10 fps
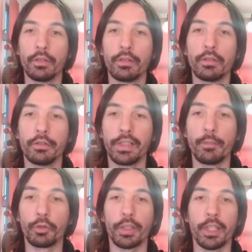the same
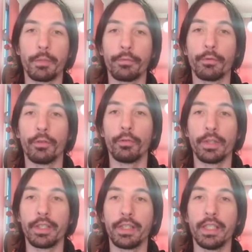trick as before
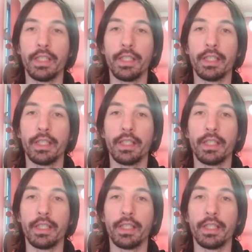with the